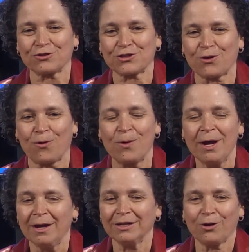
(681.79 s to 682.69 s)
So,
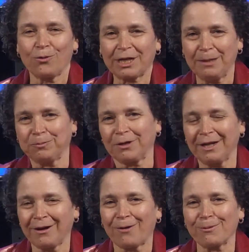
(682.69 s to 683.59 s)
keep
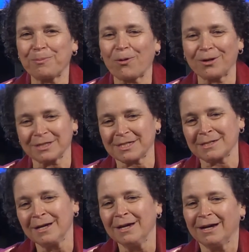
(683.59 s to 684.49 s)
reading our reports.